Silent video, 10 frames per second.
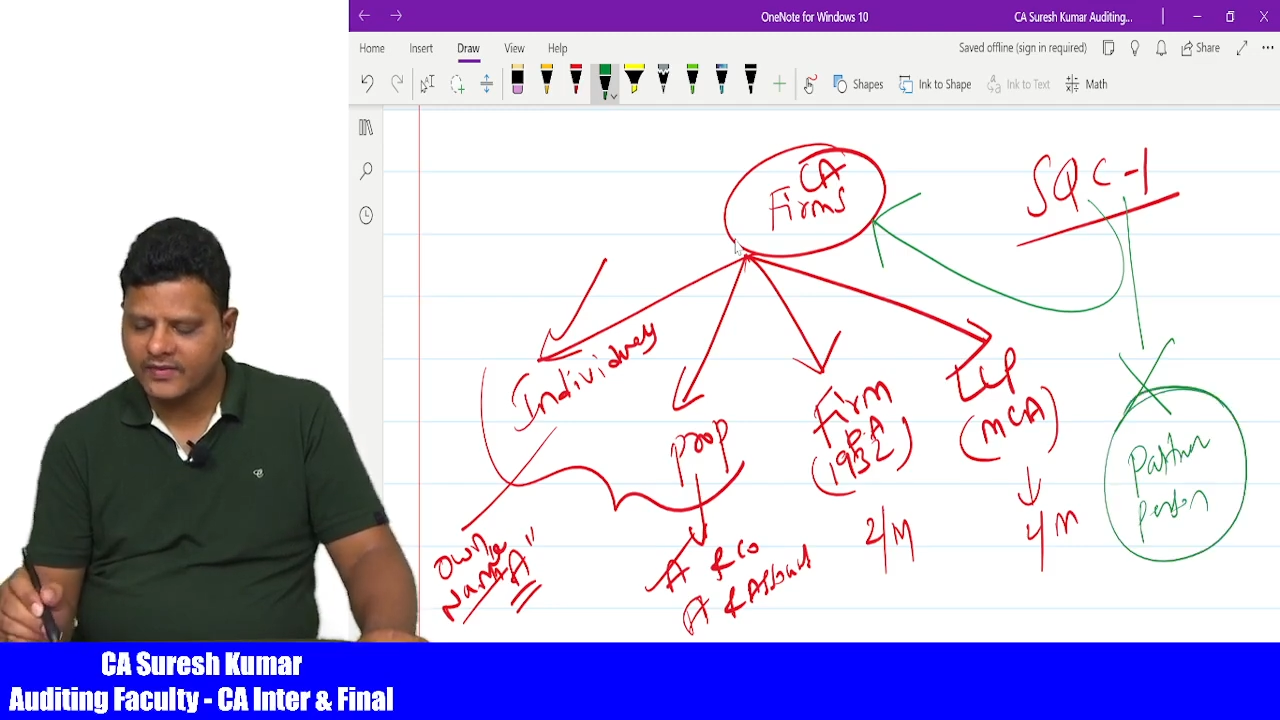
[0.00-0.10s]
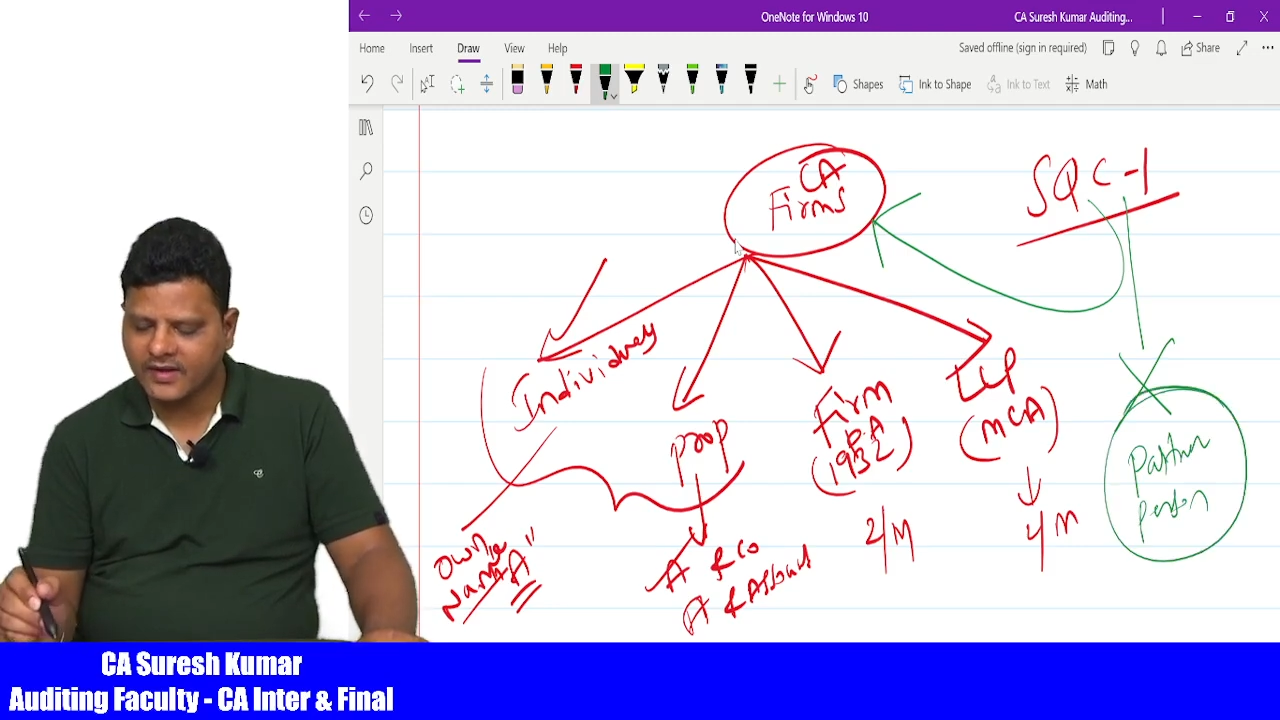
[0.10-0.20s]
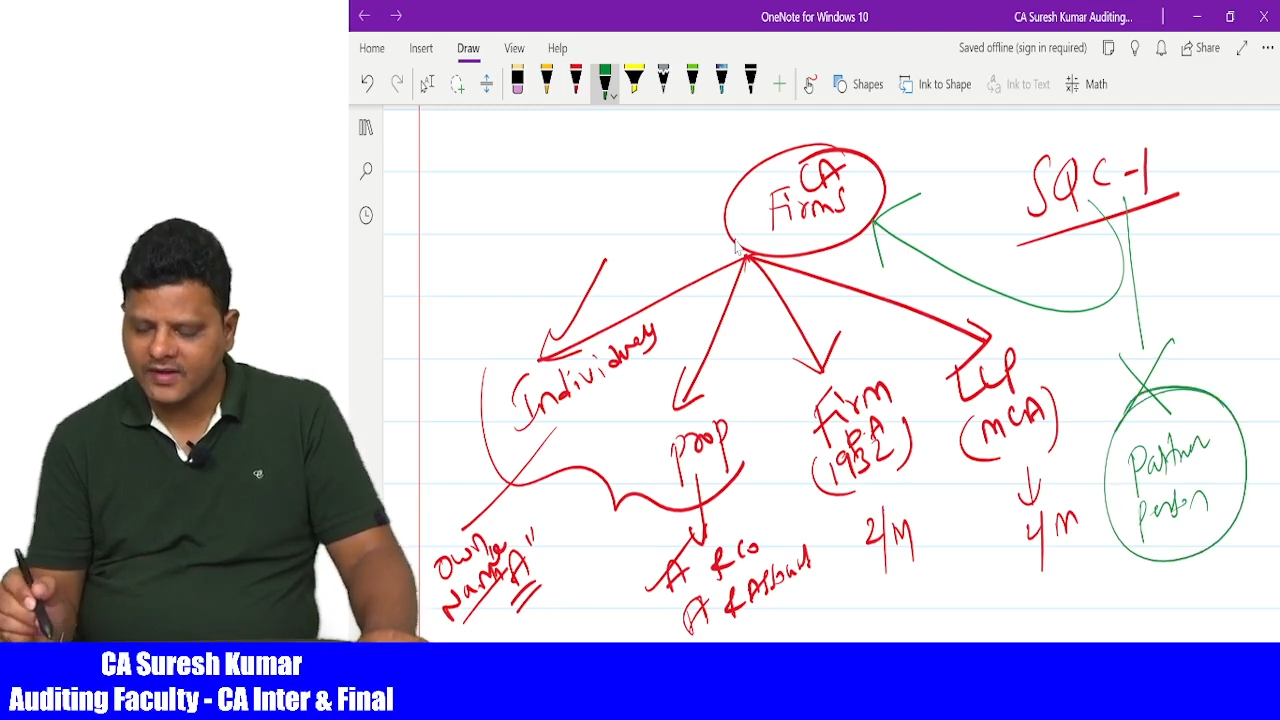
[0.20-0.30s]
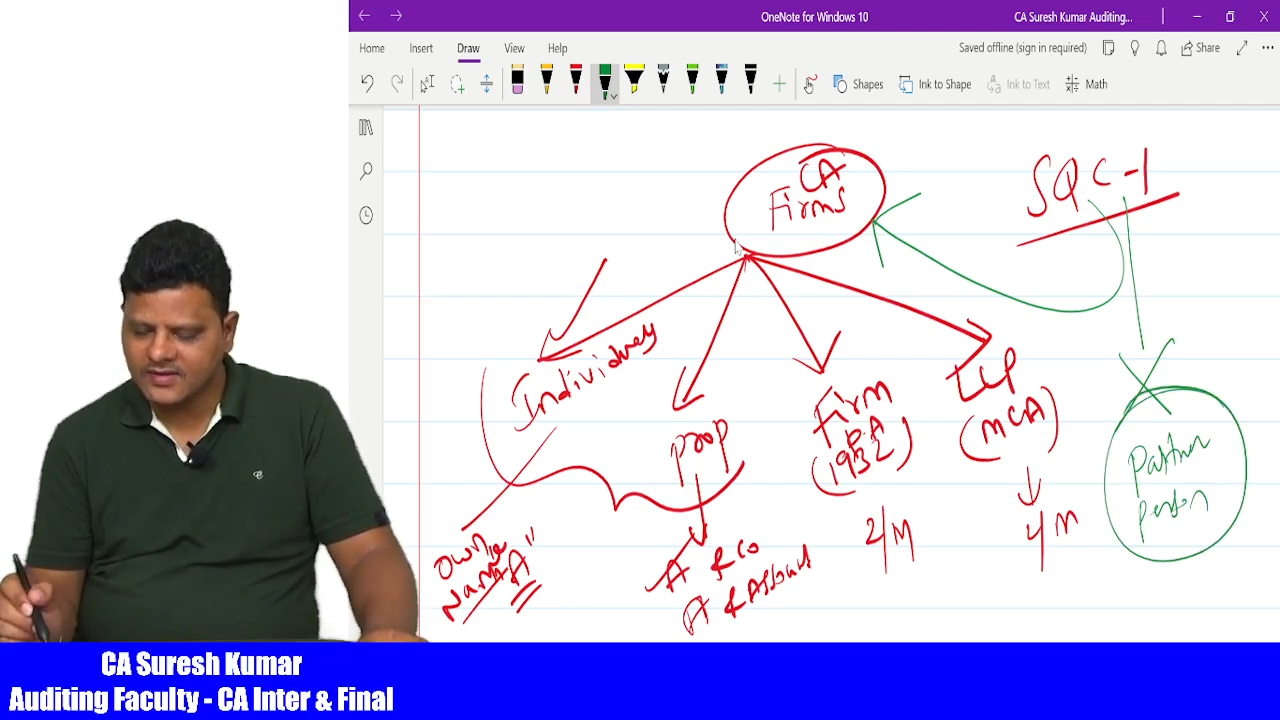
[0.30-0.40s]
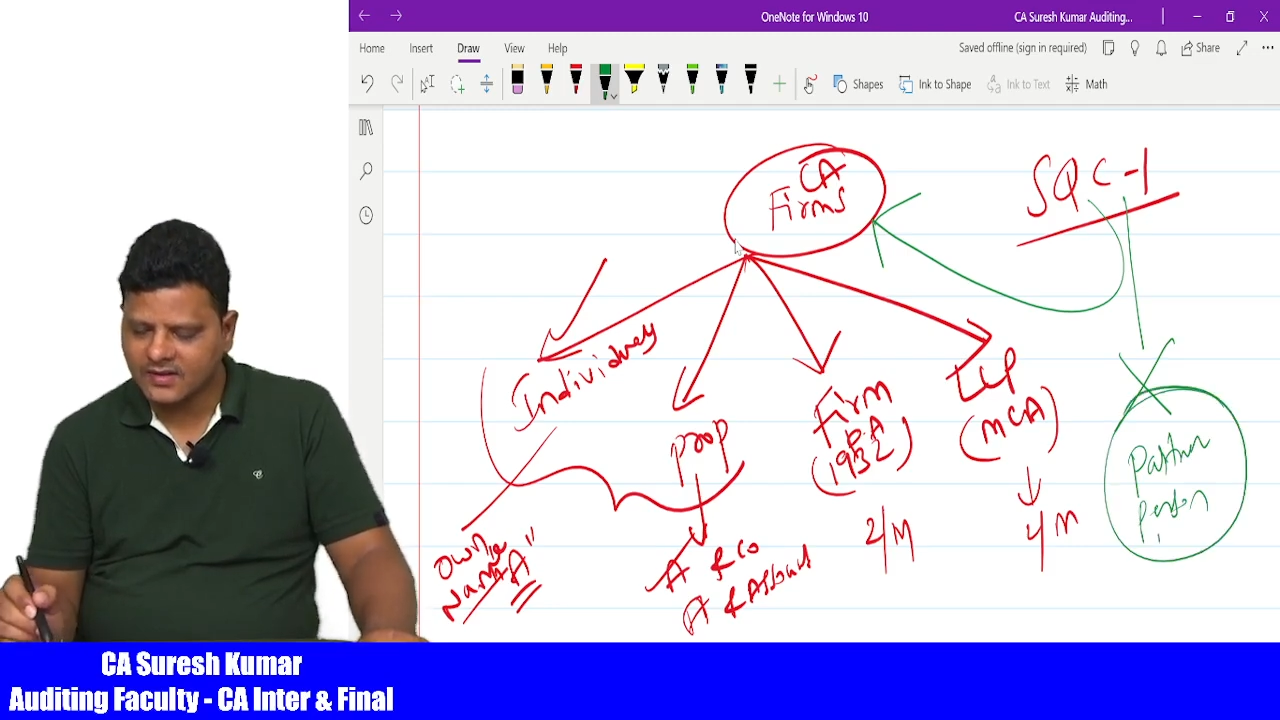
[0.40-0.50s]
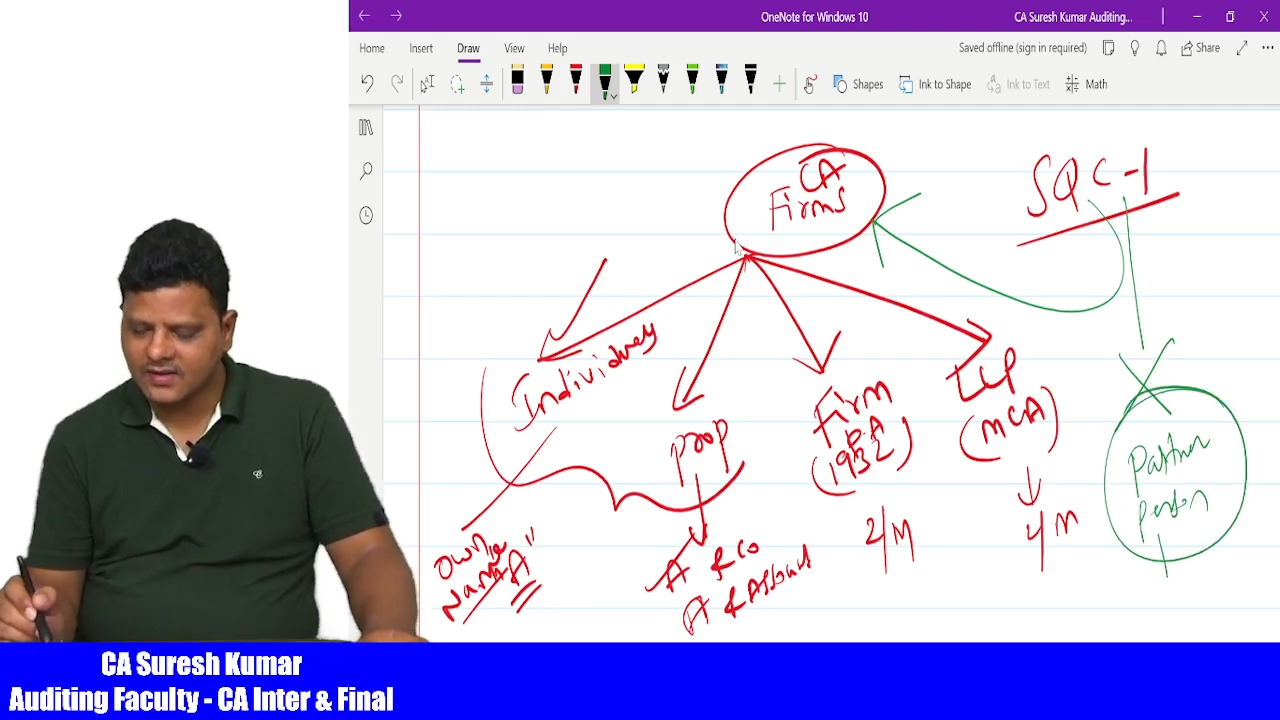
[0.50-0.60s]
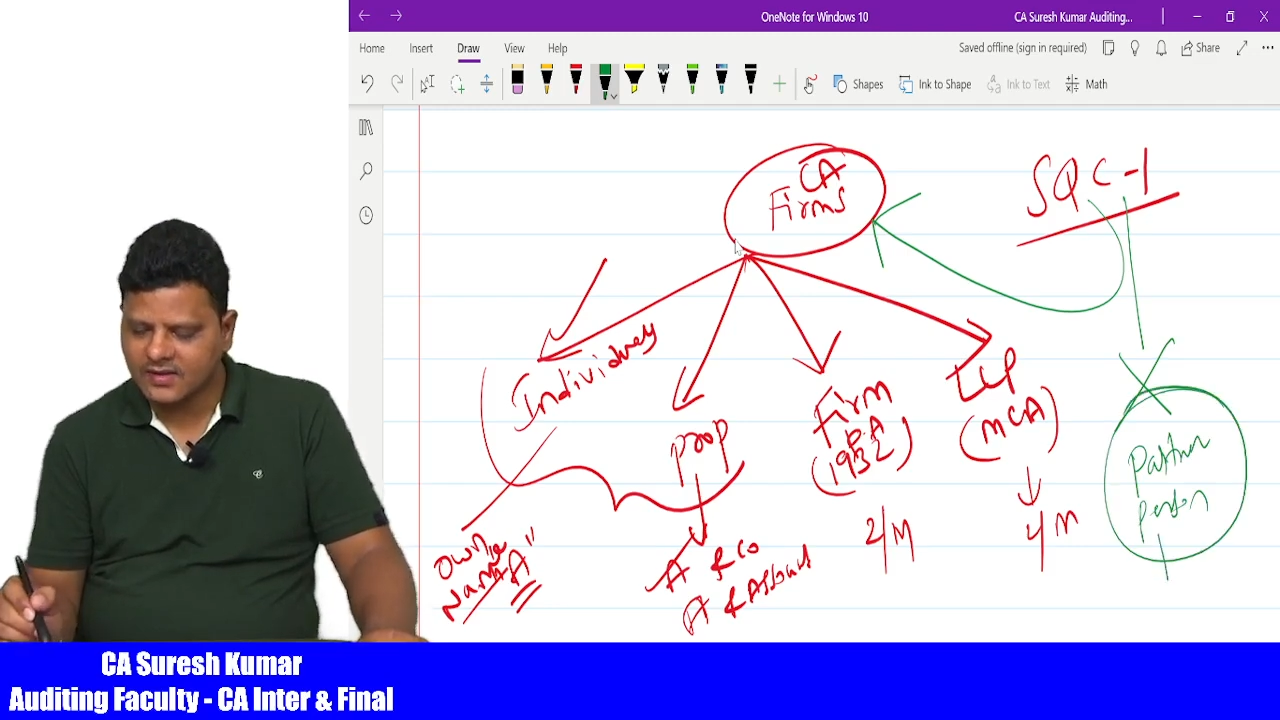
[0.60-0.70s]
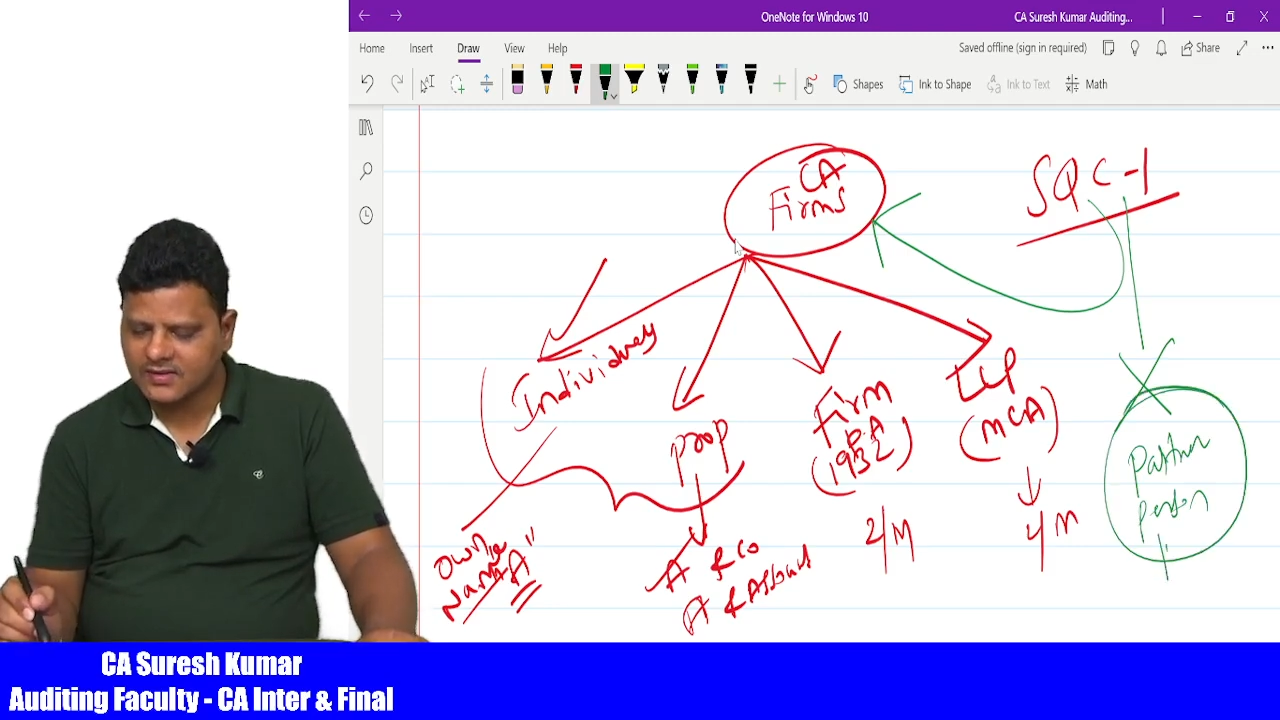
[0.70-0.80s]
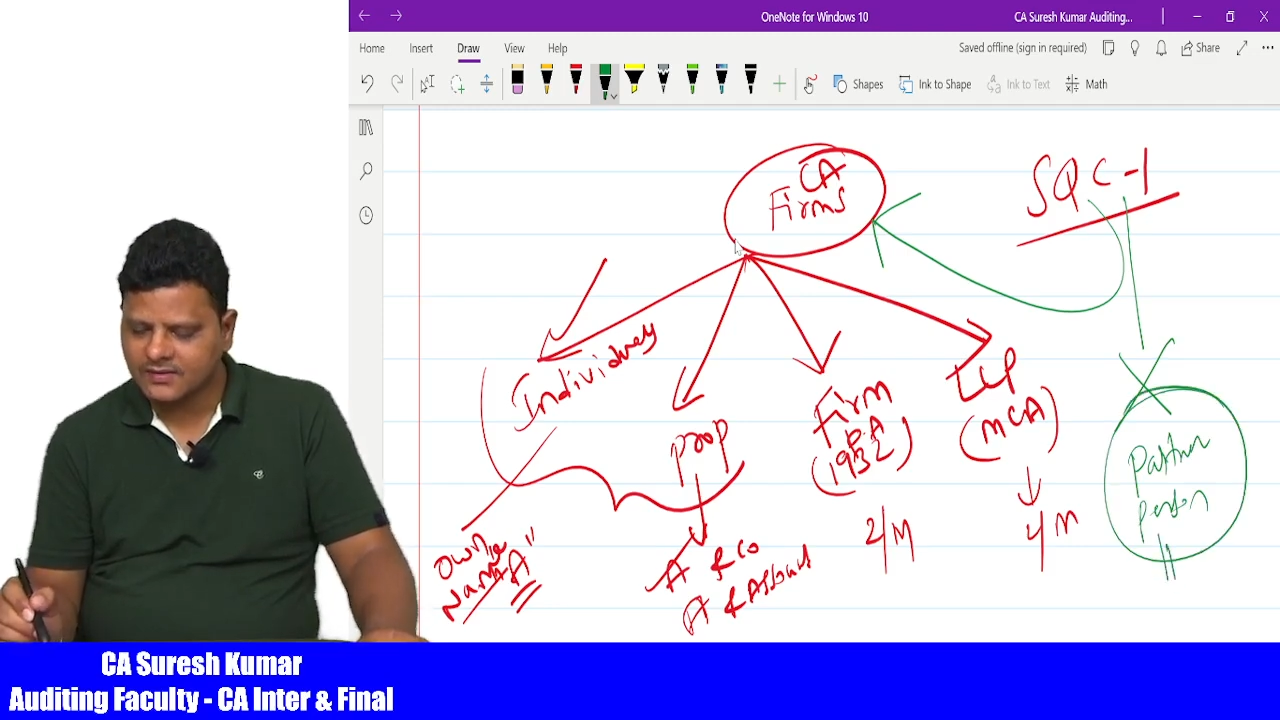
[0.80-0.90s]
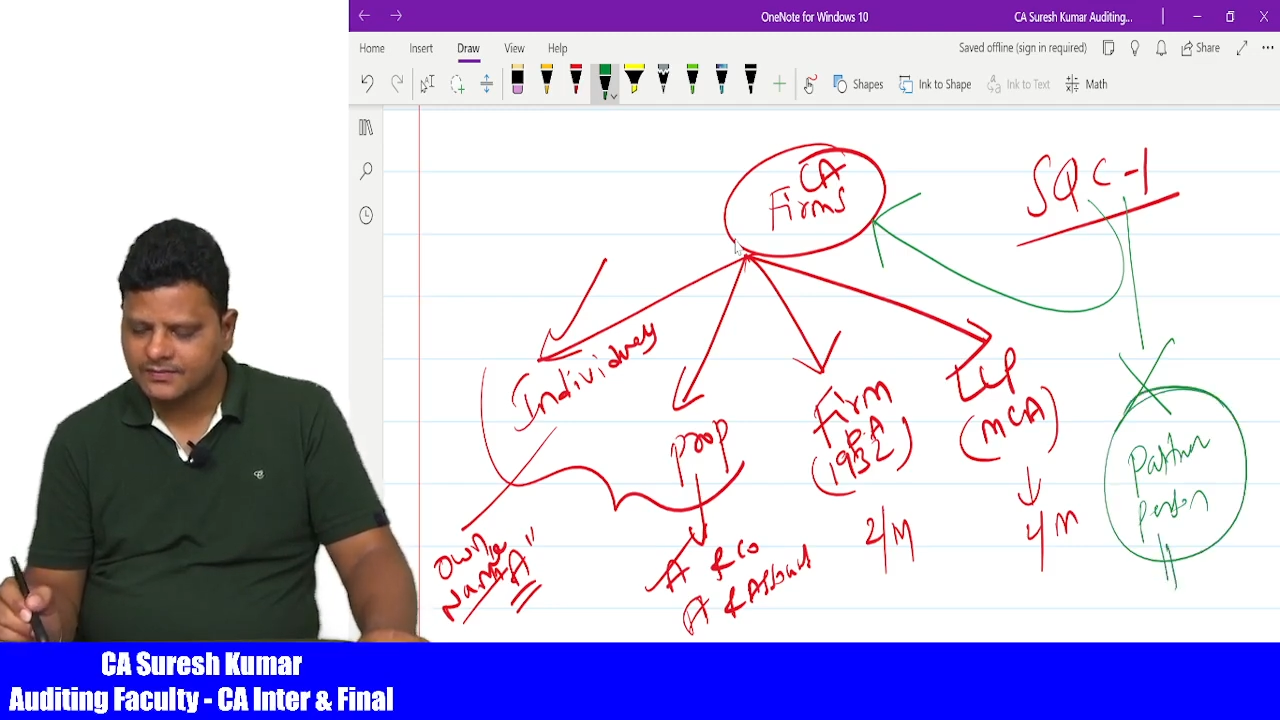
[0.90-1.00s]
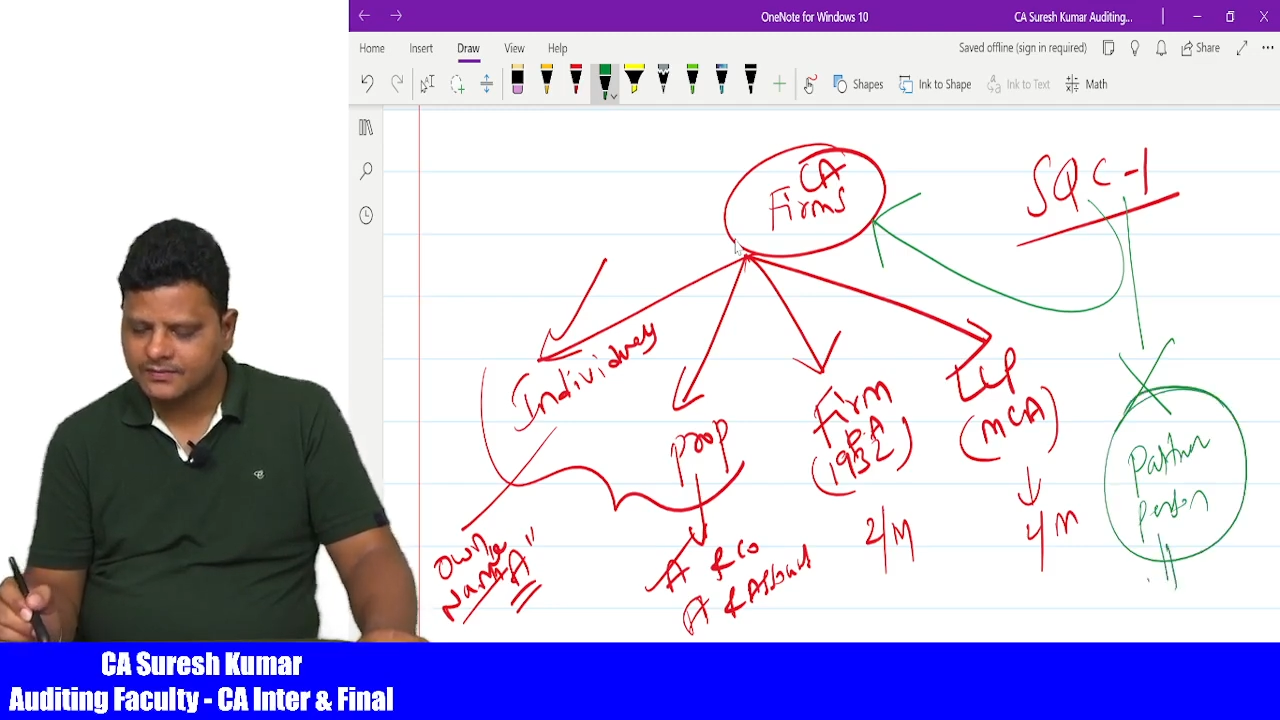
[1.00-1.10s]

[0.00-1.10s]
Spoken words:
reason is